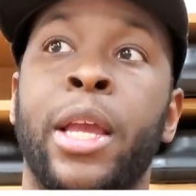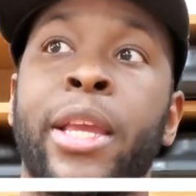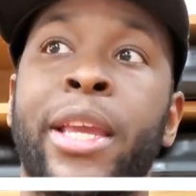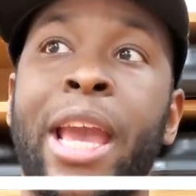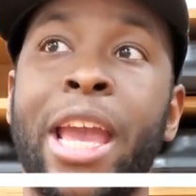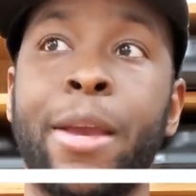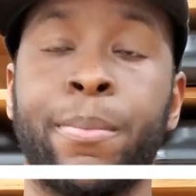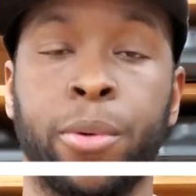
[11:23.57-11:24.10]

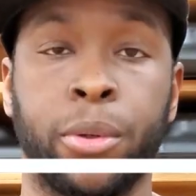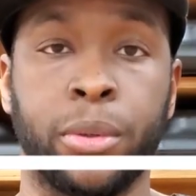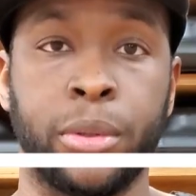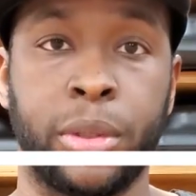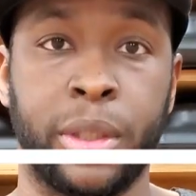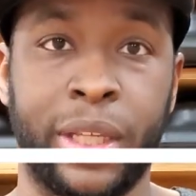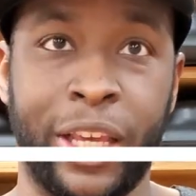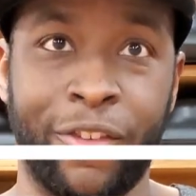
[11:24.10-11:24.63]

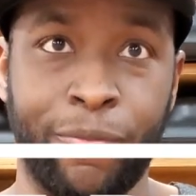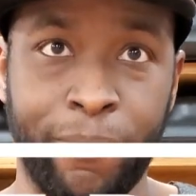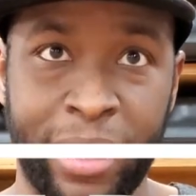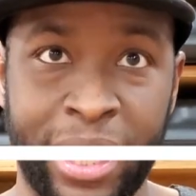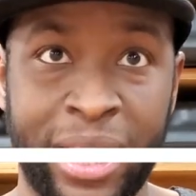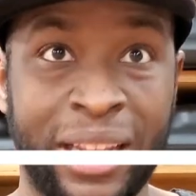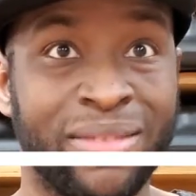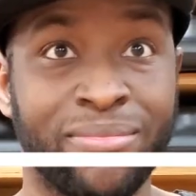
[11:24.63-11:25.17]
Cables give
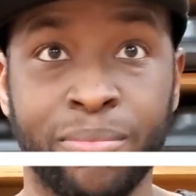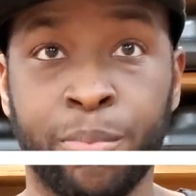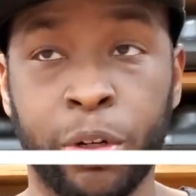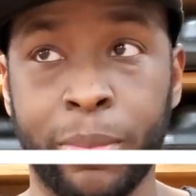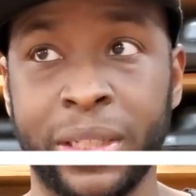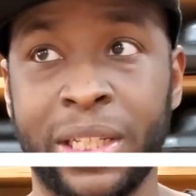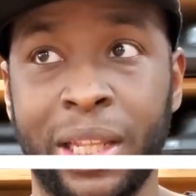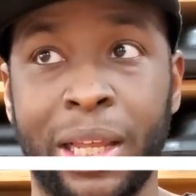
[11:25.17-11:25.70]
me
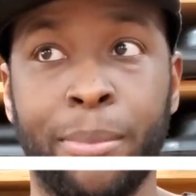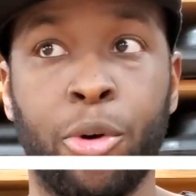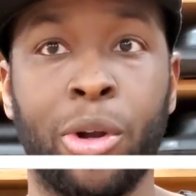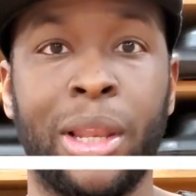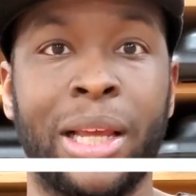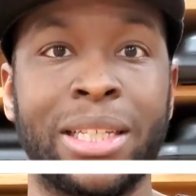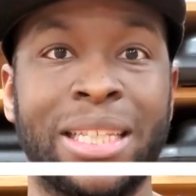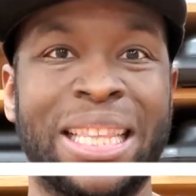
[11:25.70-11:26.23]
pretty much a lot more
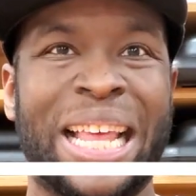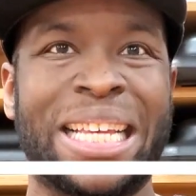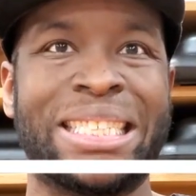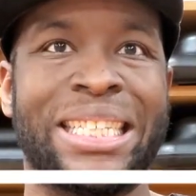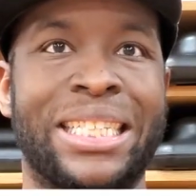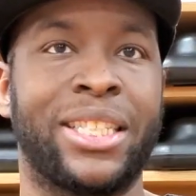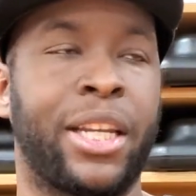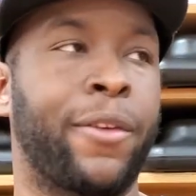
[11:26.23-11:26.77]

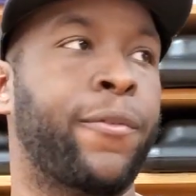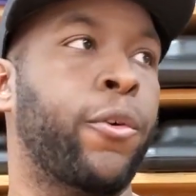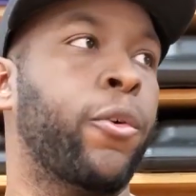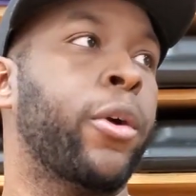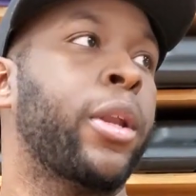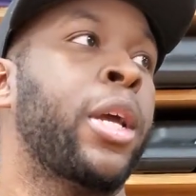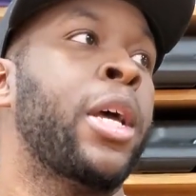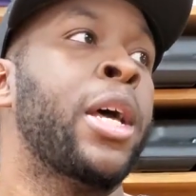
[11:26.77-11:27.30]
elasticity
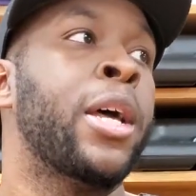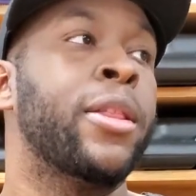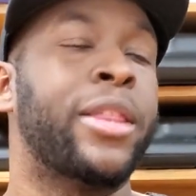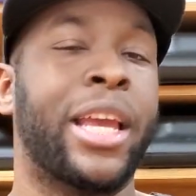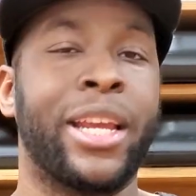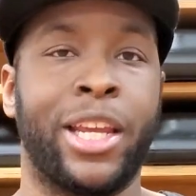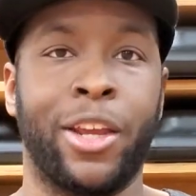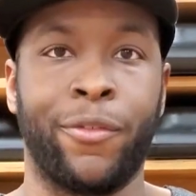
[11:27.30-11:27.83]
for it.
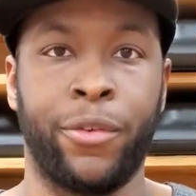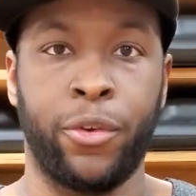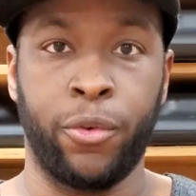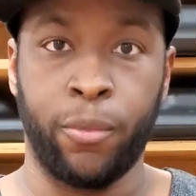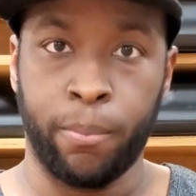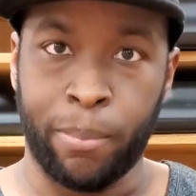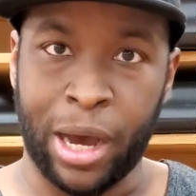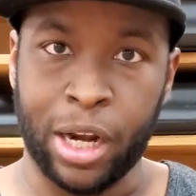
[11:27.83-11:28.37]
They give you
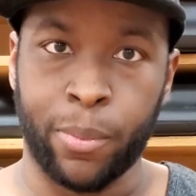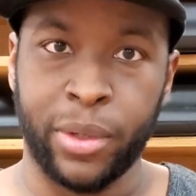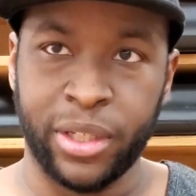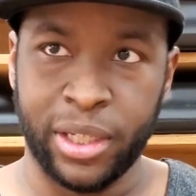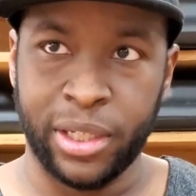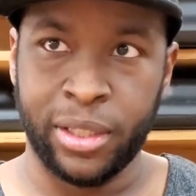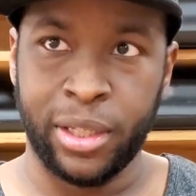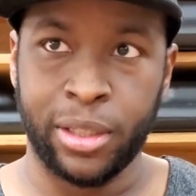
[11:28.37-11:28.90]
bottom
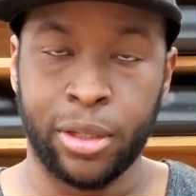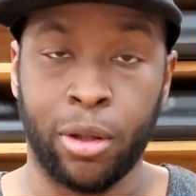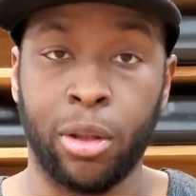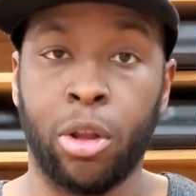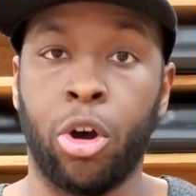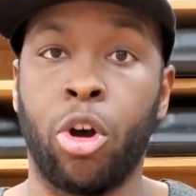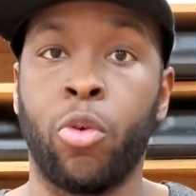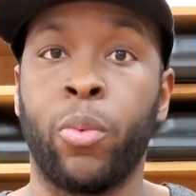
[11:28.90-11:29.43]
resistance
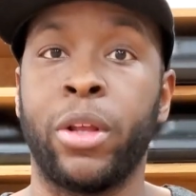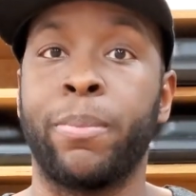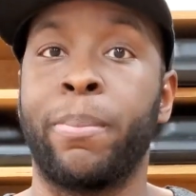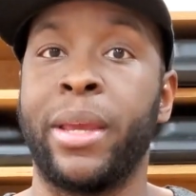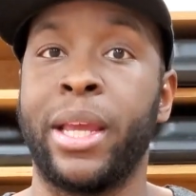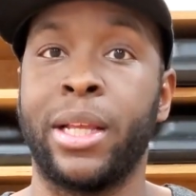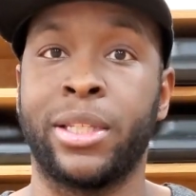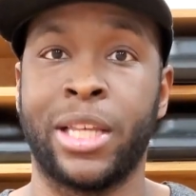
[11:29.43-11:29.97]
along with
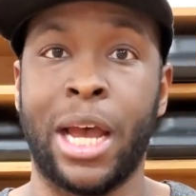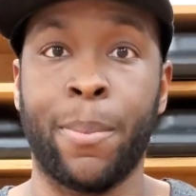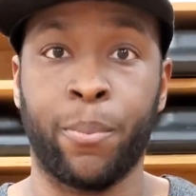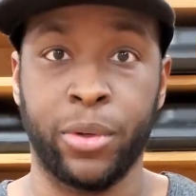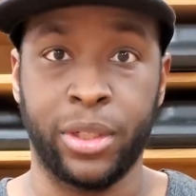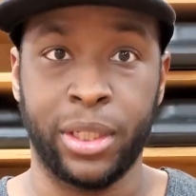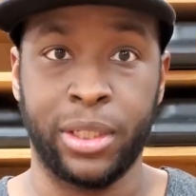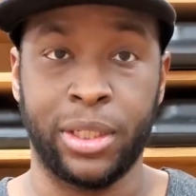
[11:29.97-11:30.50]
being top
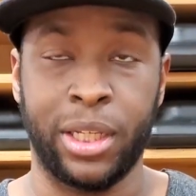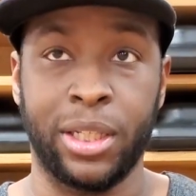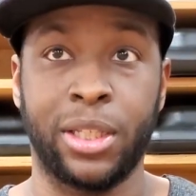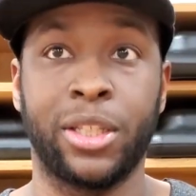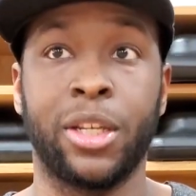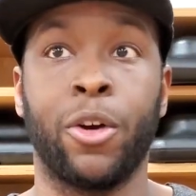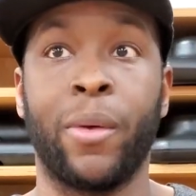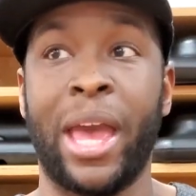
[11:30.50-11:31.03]

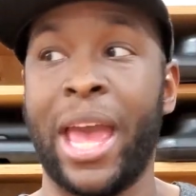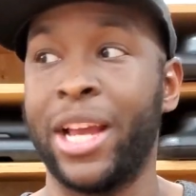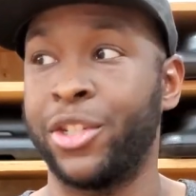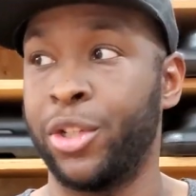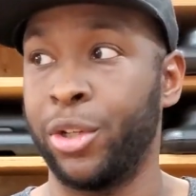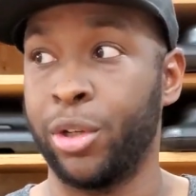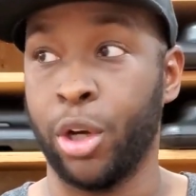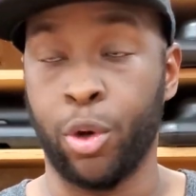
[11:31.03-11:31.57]
resistance. So
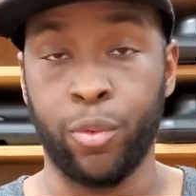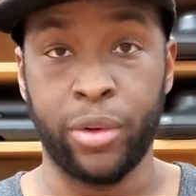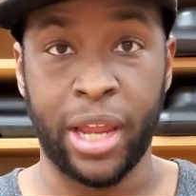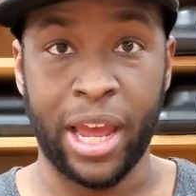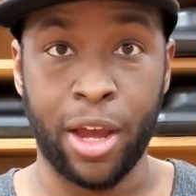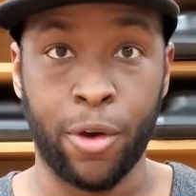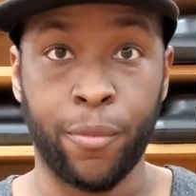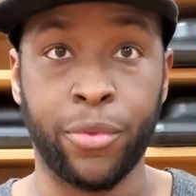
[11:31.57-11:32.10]
as you go
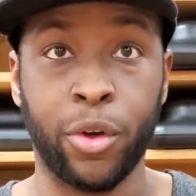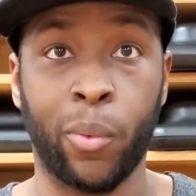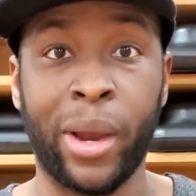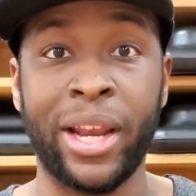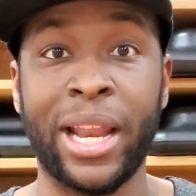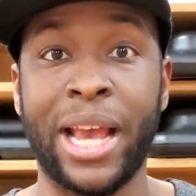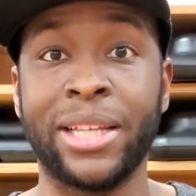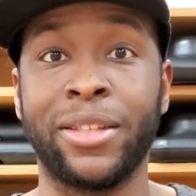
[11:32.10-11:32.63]
down, the
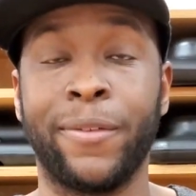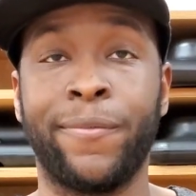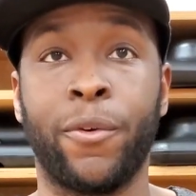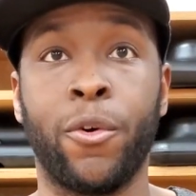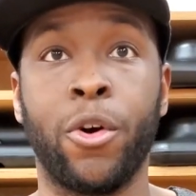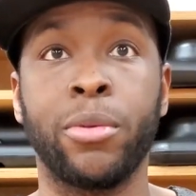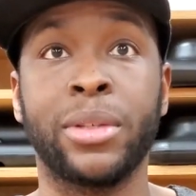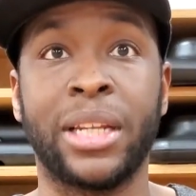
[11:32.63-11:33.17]
weight actually
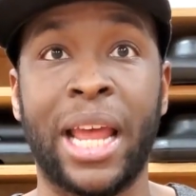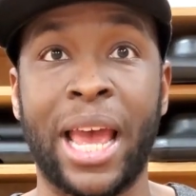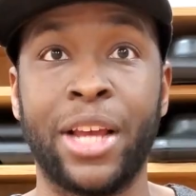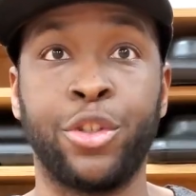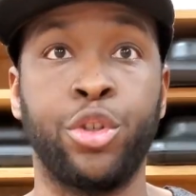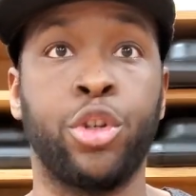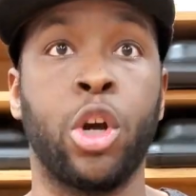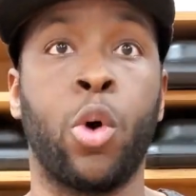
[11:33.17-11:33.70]
forms, and
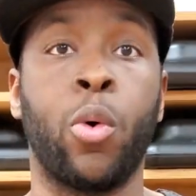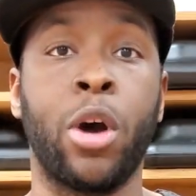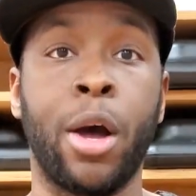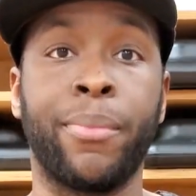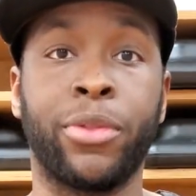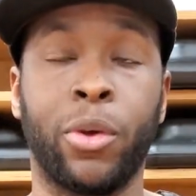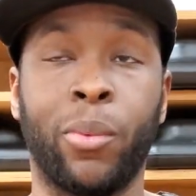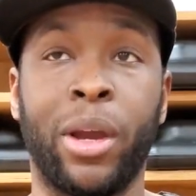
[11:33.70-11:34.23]
as you go
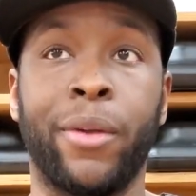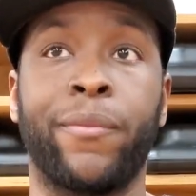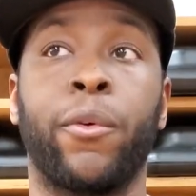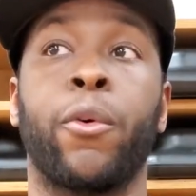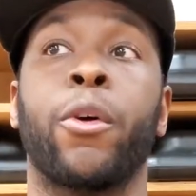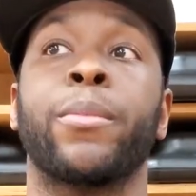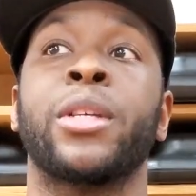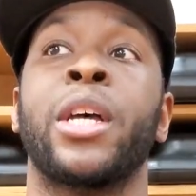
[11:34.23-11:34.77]
up, the weight
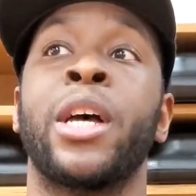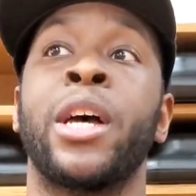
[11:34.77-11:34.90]
forms.